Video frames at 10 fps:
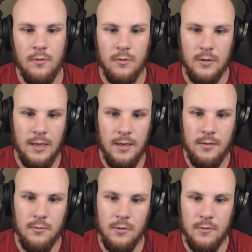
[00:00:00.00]
on a
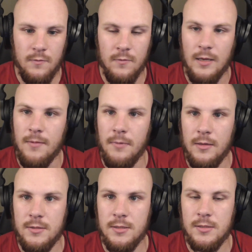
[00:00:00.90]
day-to-day
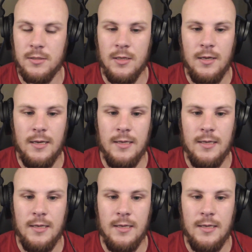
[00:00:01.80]
basis